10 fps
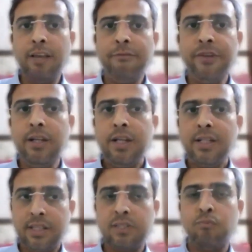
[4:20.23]
So I
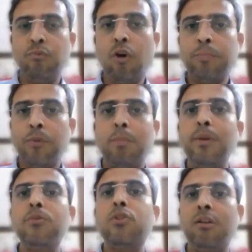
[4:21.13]
feel that's
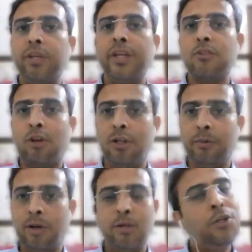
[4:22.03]
what problem solving
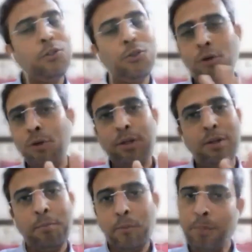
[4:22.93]
is all about.
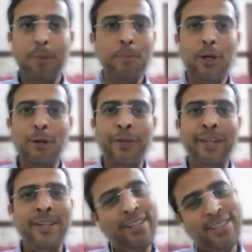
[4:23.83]
So problem
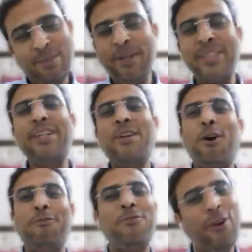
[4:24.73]
solving, the
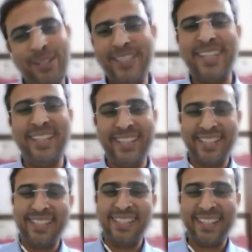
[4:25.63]
mother of all
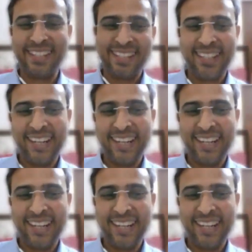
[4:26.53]
skills.